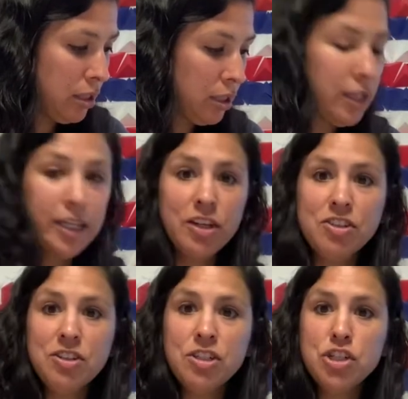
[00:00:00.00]
like you're
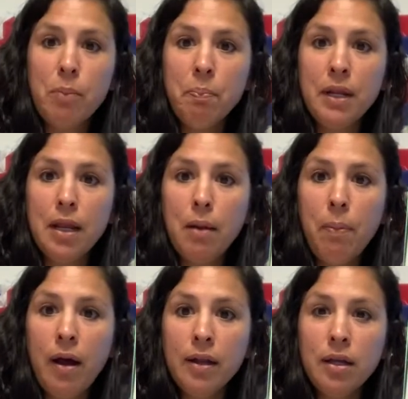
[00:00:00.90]
jumping in a
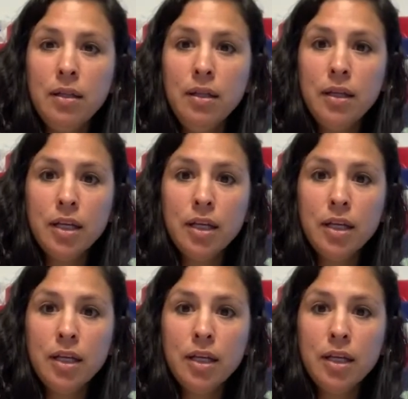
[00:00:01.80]
puddle.